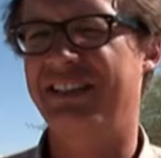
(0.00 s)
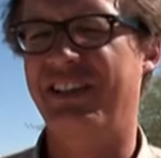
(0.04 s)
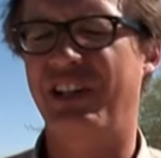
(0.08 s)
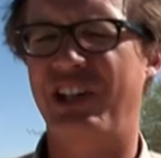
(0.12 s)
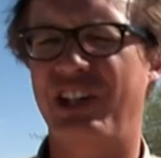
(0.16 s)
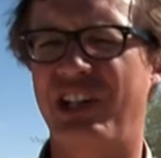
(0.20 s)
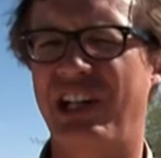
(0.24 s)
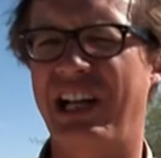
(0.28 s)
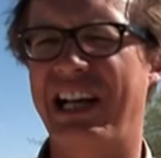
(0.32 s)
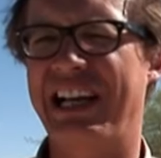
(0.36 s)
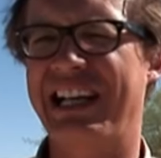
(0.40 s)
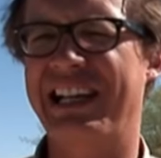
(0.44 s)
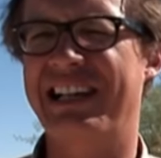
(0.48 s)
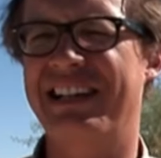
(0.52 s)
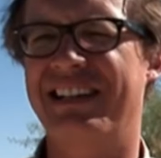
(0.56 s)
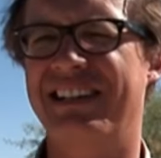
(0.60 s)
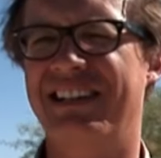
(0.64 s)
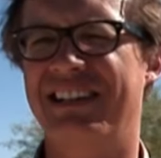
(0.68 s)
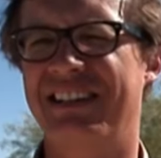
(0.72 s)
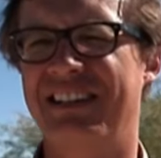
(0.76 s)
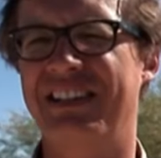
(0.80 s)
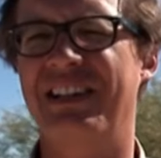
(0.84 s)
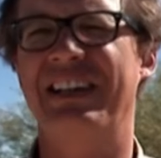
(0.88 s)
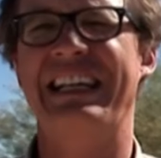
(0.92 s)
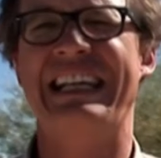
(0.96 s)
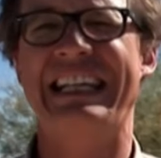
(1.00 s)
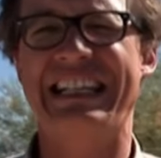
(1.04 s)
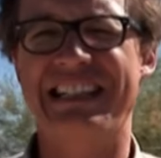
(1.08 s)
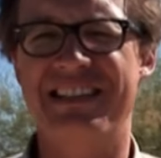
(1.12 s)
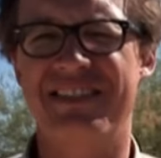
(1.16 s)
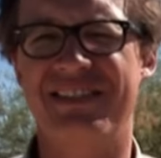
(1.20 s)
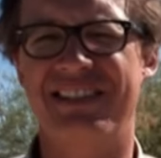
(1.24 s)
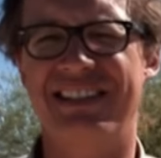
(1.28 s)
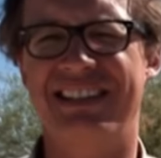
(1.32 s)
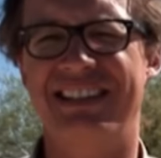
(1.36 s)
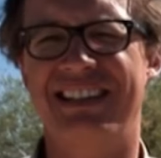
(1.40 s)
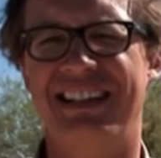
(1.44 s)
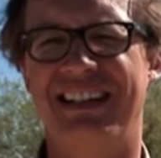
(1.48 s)
in the shade, in the heat
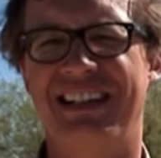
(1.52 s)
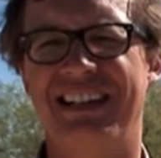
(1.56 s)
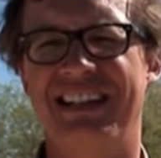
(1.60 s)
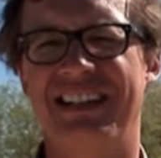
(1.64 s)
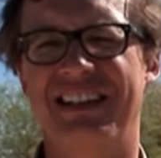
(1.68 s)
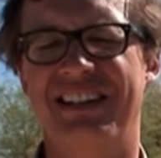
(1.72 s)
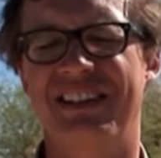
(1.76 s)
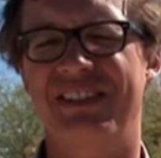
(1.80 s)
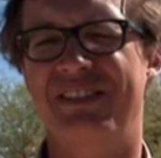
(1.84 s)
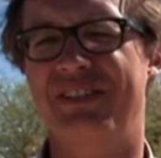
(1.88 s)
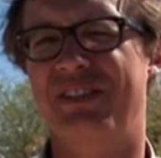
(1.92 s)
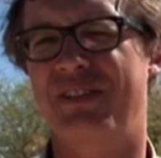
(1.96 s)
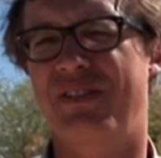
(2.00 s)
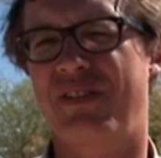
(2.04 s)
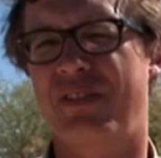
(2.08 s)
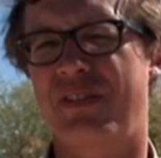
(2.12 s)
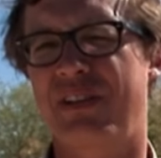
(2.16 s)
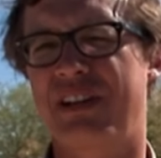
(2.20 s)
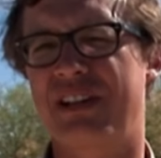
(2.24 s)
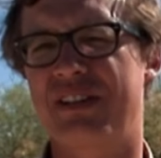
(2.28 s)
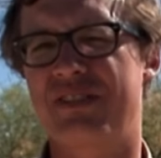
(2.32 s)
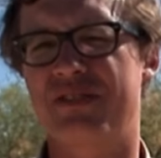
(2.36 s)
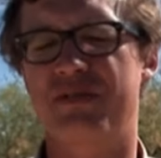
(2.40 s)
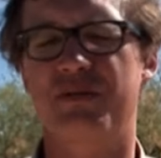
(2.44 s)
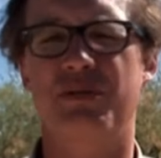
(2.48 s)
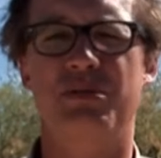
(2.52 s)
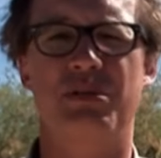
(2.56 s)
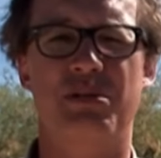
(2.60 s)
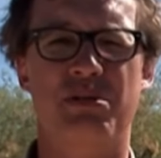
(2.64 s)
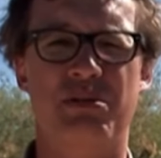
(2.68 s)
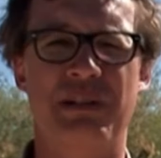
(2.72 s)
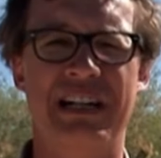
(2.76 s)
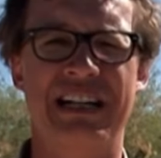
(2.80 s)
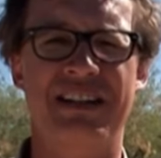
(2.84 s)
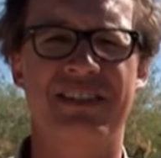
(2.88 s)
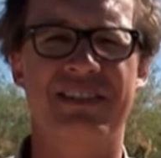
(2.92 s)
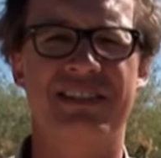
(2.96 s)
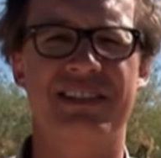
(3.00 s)
of the day, under trees all
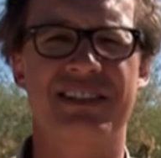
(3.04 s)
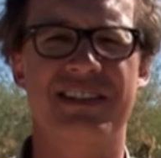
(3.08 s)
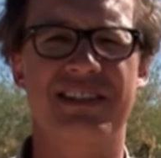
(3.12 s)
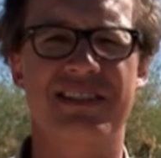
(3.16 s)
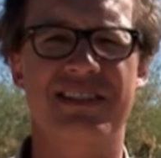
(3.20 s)
around